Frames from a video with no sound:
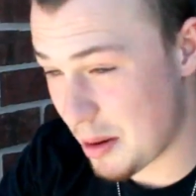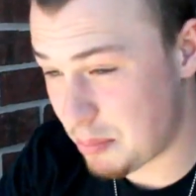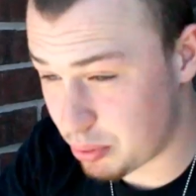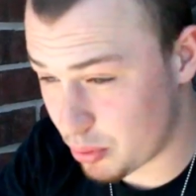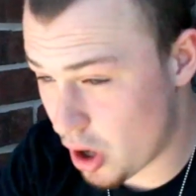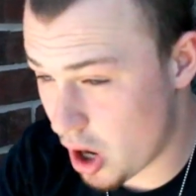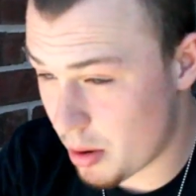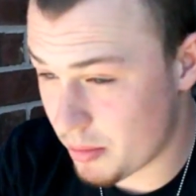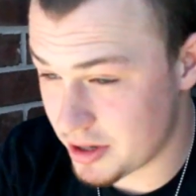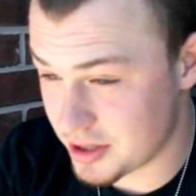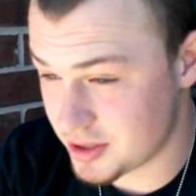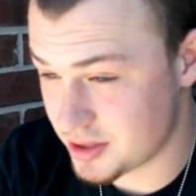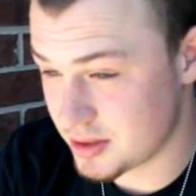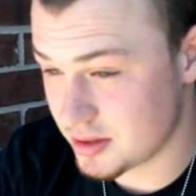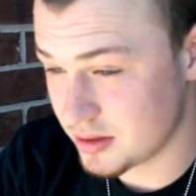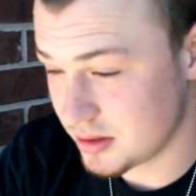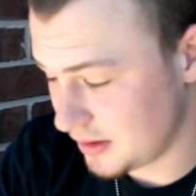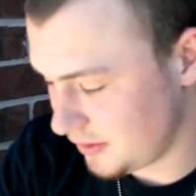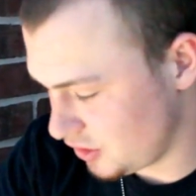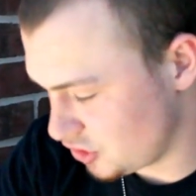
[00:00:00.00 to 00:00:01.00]
I promise.
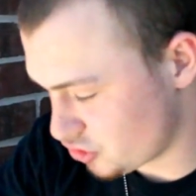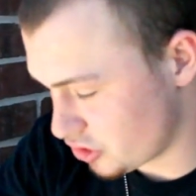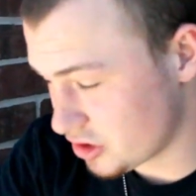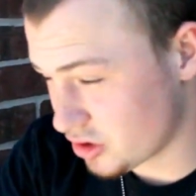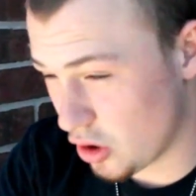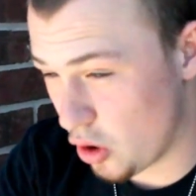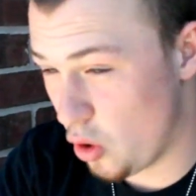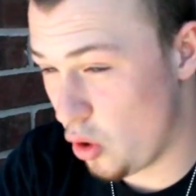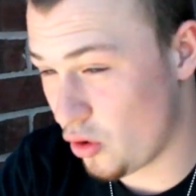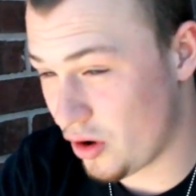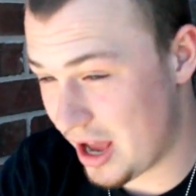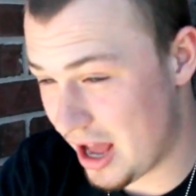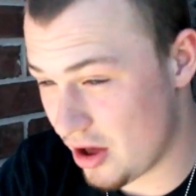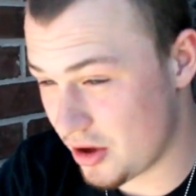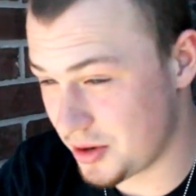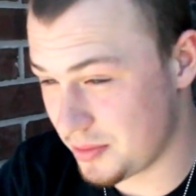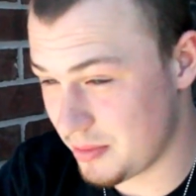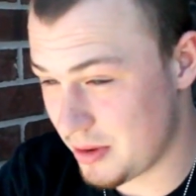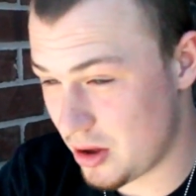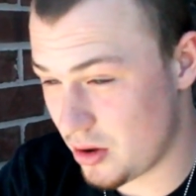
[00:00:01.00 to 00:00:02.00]
You drink the whole
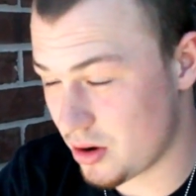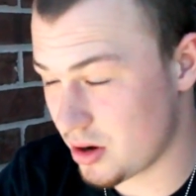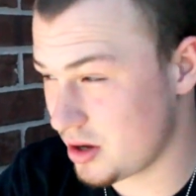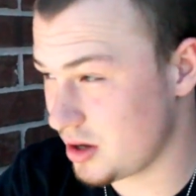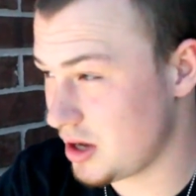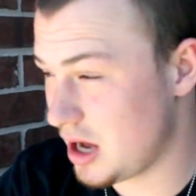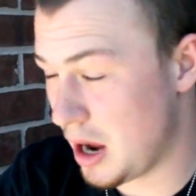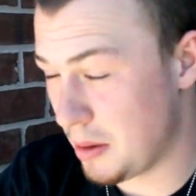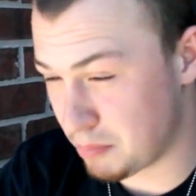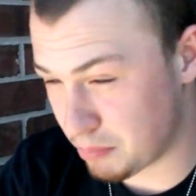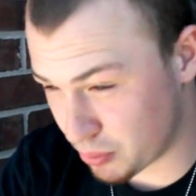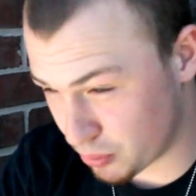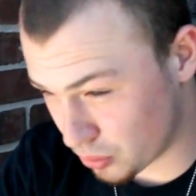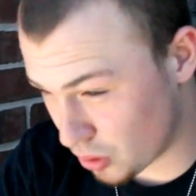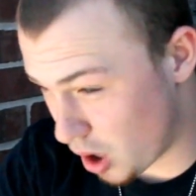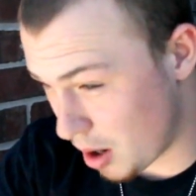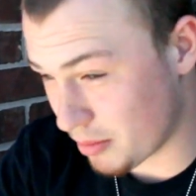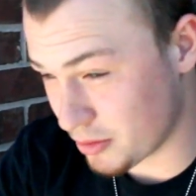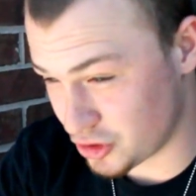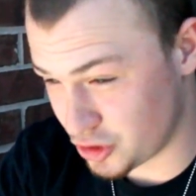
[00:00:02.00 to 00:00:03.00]
gallon of milk, I
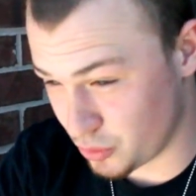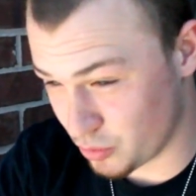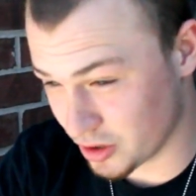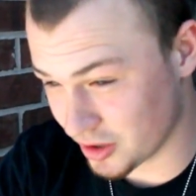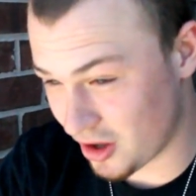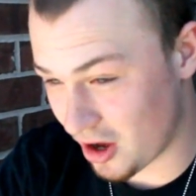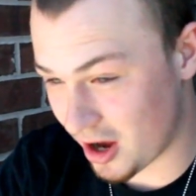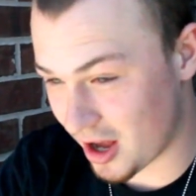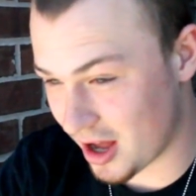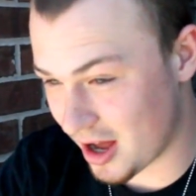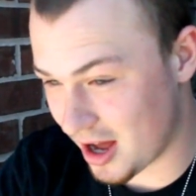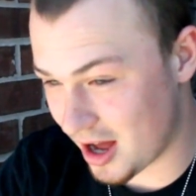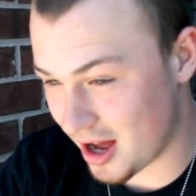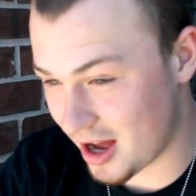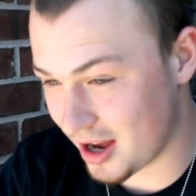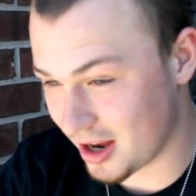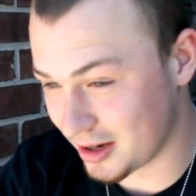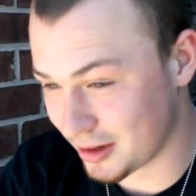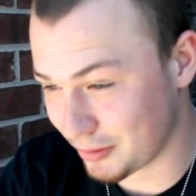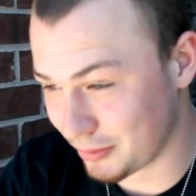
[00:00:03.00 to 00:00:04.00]
promise you will not get
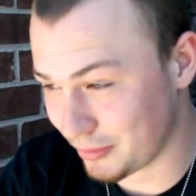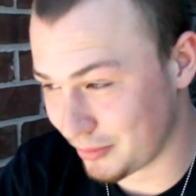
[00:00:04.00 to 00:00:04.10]
high.